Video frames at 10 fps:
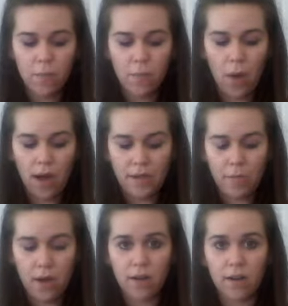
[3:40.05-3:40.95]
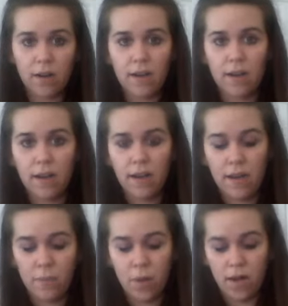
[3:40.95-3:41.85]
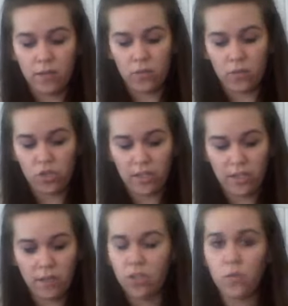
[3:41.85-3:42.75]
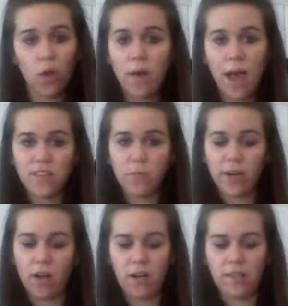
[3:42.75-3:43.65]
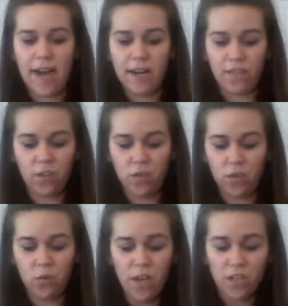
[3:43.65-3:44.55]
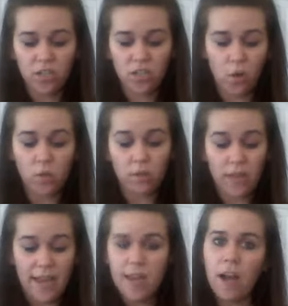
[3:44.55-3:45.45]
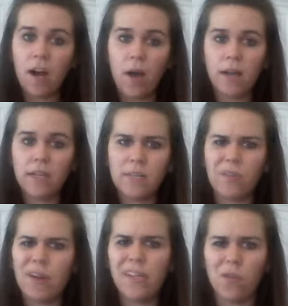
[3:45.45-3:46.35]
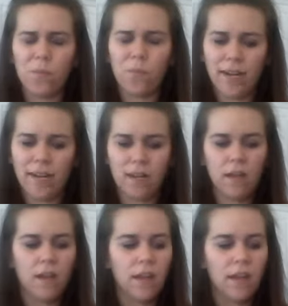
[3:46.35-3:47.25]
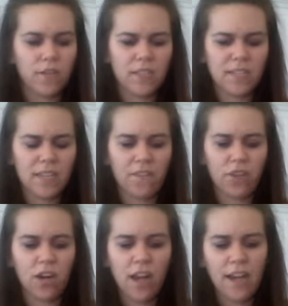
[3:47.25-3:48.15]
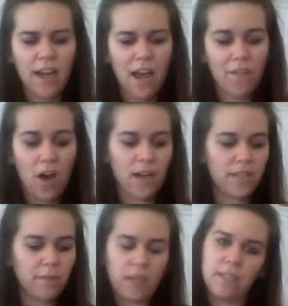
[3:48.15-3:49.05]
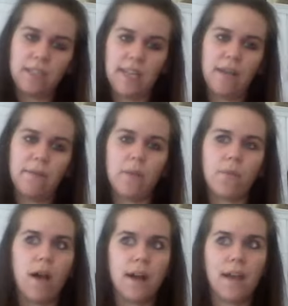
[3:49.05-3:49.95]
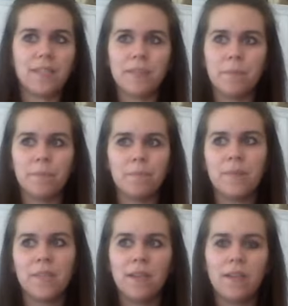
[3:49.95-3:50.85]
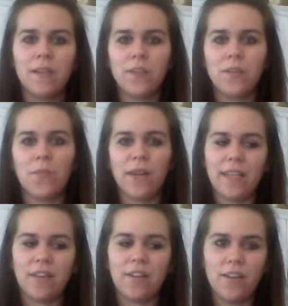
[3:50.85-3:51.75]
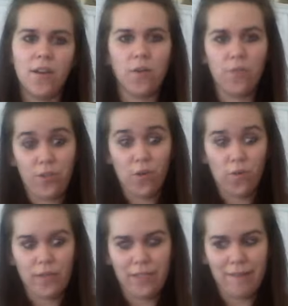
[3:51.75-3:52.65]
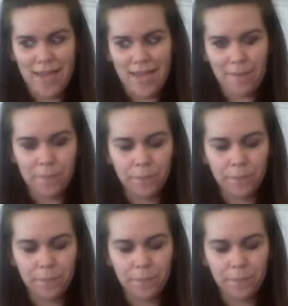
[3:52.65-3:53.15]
body butter, and body lotion. You don't have to bring all that. If you don't like our body spray, don't bring it. Because if you're not going to have awesome things to say about a product, don't bring it. They're going to know that you don't really like it.